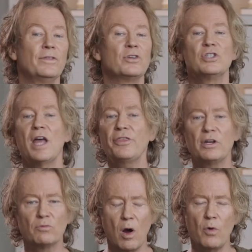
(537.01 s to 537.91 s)
There's
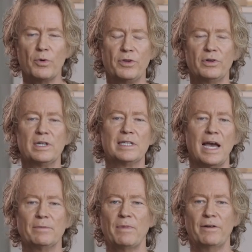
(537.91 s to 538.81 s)
nothing wrong with your
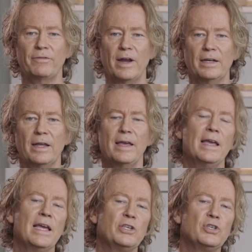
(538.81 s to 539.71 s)
design, my friend.
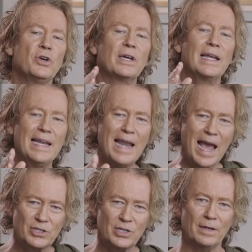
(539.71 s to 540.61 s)
It's your
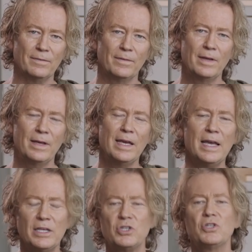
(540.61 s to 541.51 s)
connection.
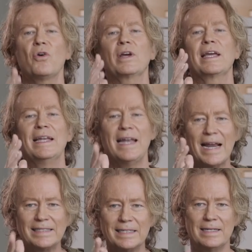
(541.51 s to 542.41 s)
It's your
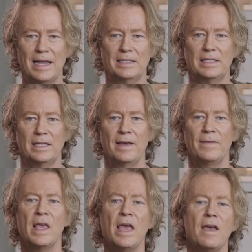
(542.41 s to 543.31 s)
connectedness.
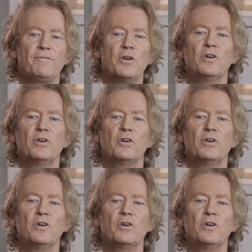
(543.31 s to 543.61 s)
If you're